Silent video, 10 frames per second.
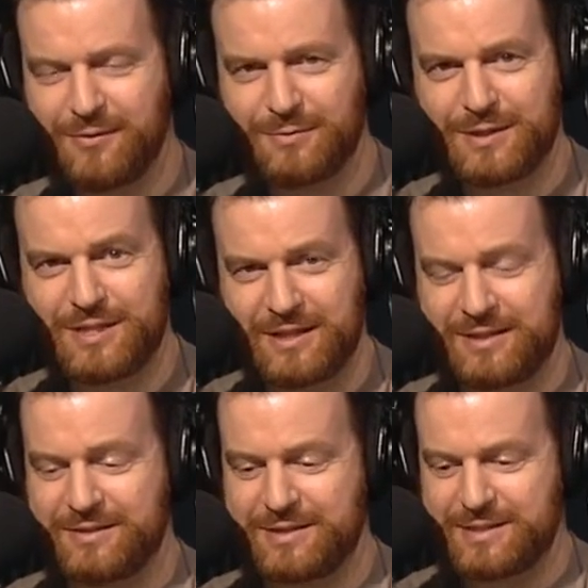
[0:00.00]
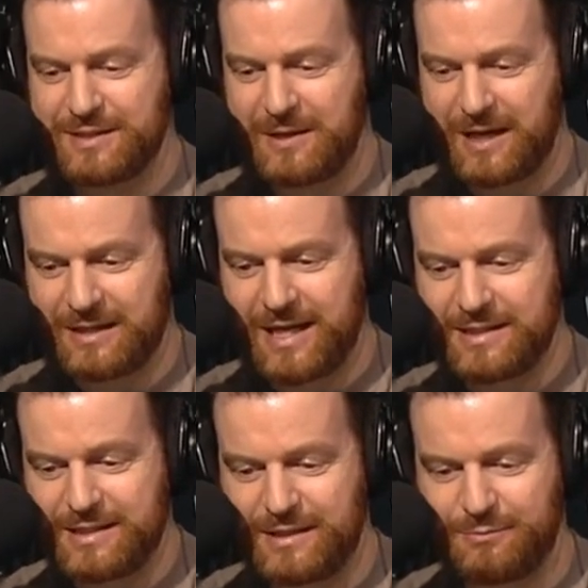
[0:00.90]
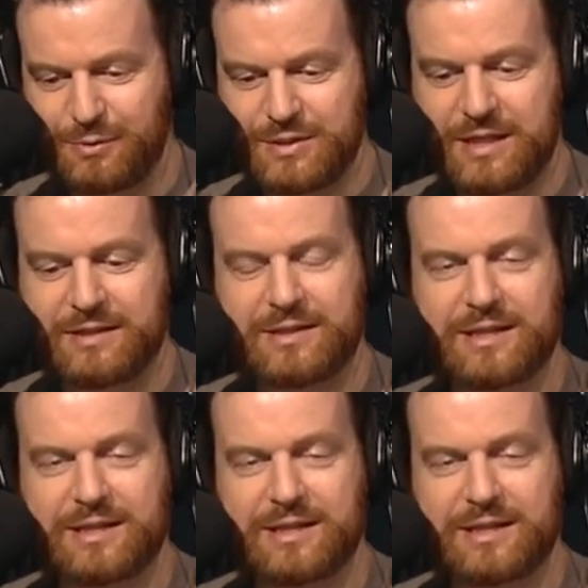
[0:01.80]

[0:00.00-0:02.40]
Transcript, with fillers: Ridiculous. And that team pretended